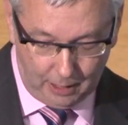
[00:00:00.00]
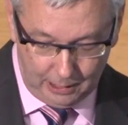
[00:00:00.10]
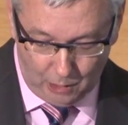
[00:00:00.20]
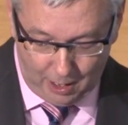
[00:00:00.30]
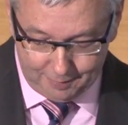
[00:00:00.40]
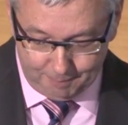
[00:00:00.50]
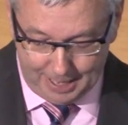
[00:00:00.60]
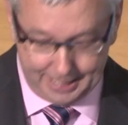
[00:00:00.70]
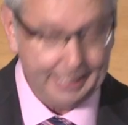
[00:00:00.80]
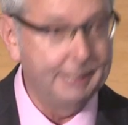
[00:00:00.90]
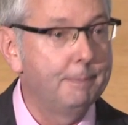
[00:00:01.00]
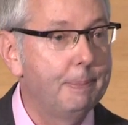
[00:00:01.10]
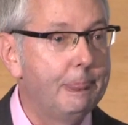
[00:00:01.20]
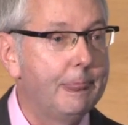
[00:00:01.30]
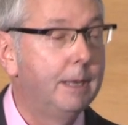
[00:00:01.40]
a lot of money.
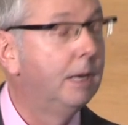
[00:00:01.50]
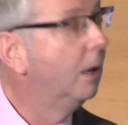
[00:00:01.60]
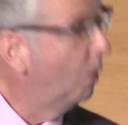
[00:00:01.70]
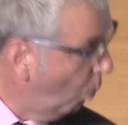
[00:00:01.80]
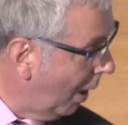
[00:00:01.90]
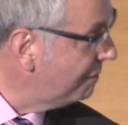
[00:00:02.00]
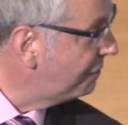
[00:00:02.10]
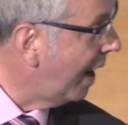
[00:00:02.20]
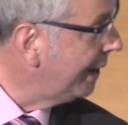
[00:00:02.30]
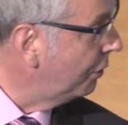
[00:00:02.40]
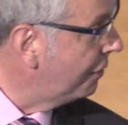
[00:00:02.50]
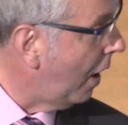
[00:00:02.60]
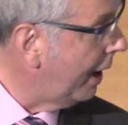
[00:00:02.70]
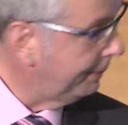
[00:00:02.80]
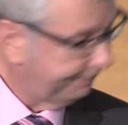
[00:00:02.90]
One final thought.